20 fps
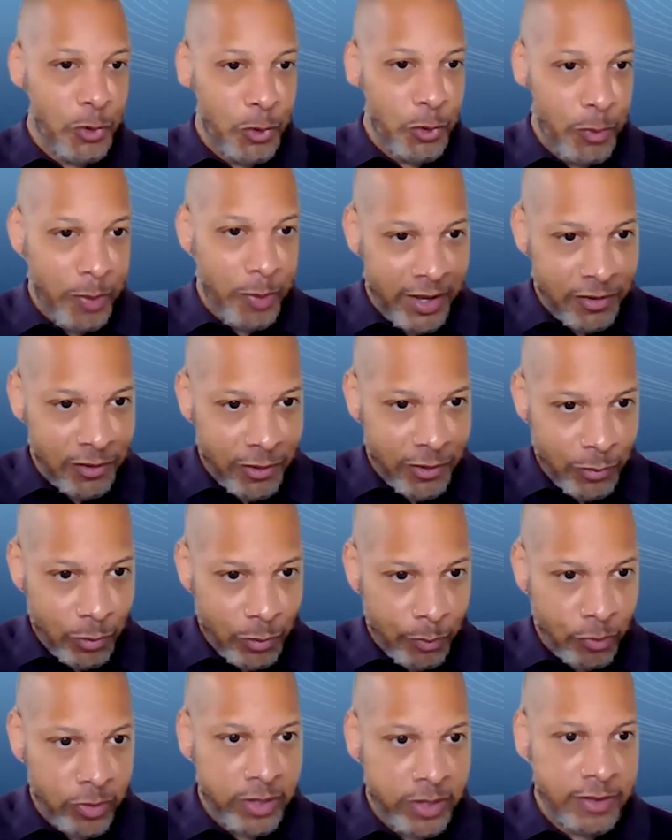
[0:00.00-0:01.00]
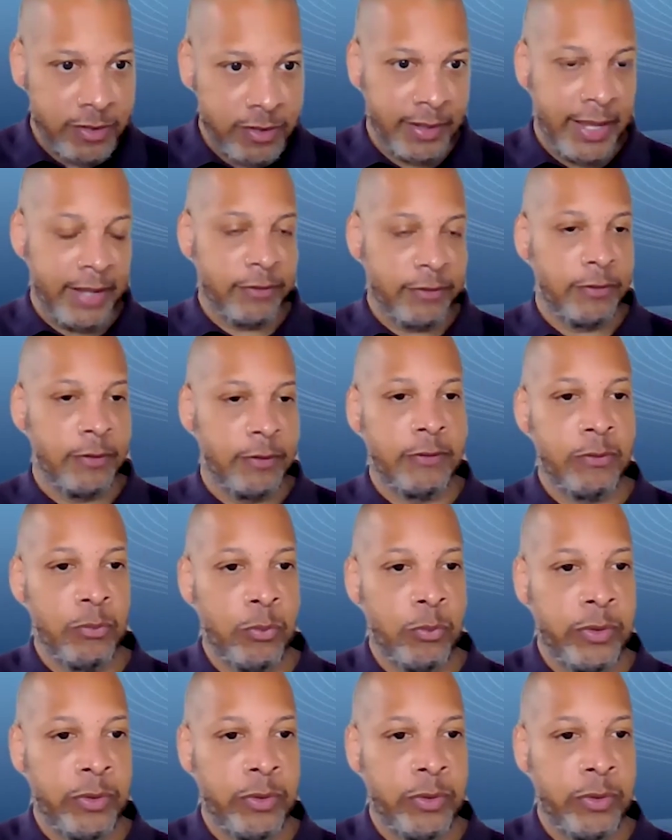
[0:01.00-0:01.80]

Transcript: all patients were pre-selected